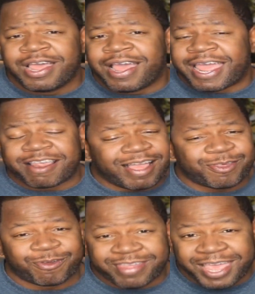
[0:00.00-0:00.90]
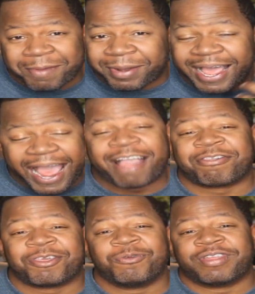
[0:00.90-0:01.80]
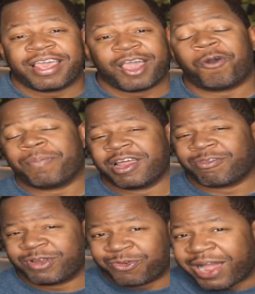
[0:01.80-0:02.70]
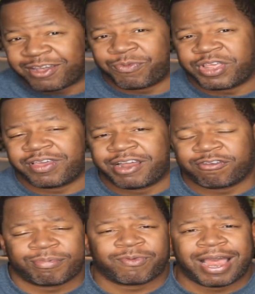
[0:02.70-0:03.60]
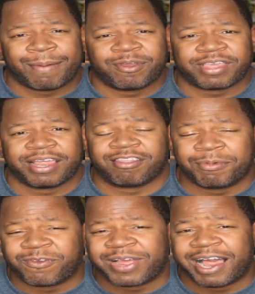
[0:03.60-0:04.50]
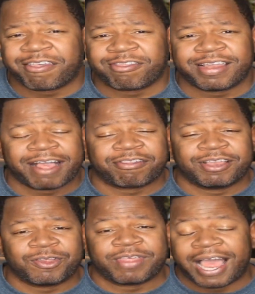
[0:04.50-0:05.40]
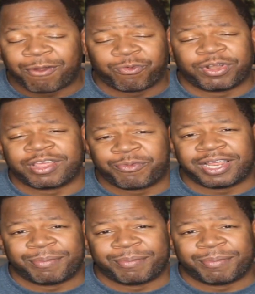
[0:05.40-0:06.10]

it's not your thing, but I ask you to help because we're trying to reach one hundred subscribers, and some of you guys did actually do that. I really, really